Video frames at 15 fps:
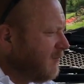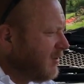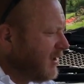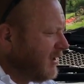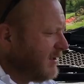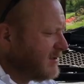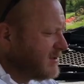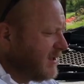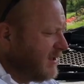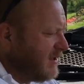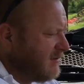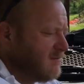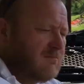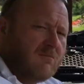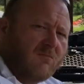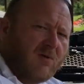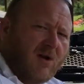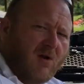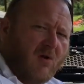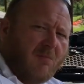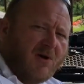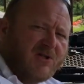We're just gonna
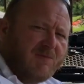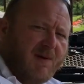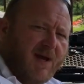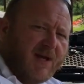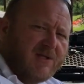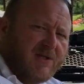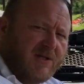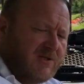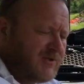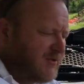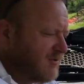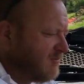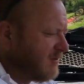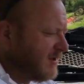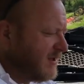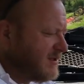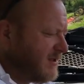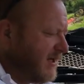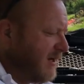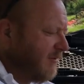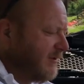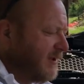run a whole bunch of magazines through. We're gonna
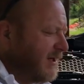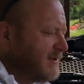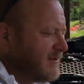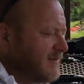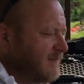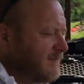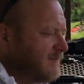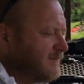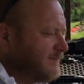see how it does.